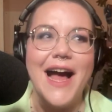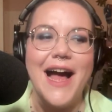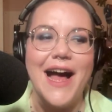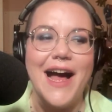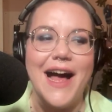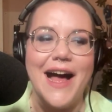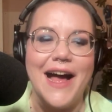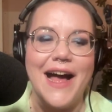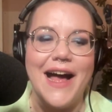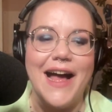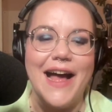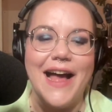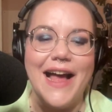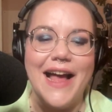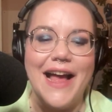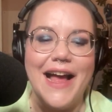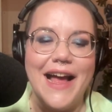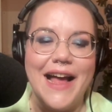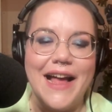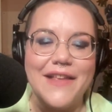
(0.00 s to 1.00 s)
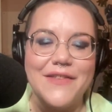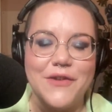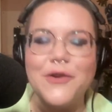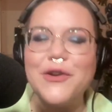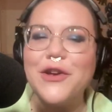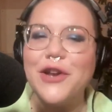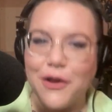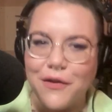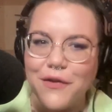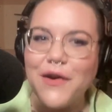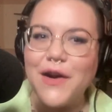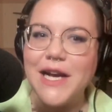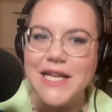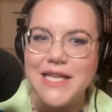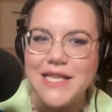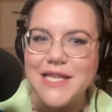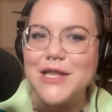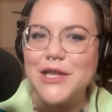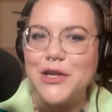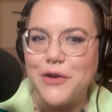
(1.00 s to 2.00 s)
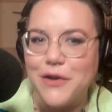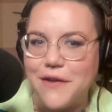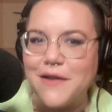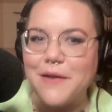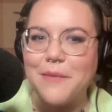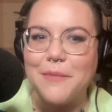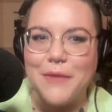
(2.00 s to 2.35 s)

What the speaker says: Uh, so you know there is some